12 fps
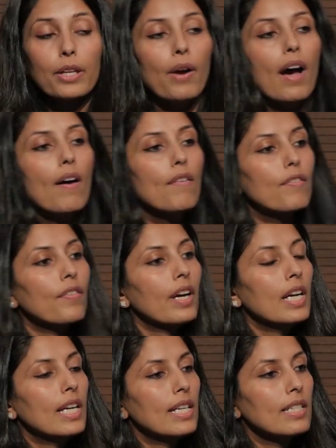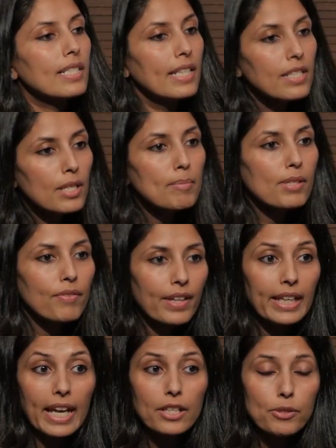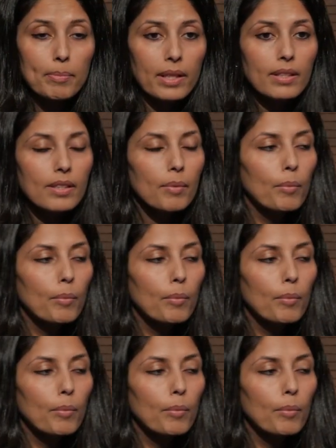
You have systems of engagement,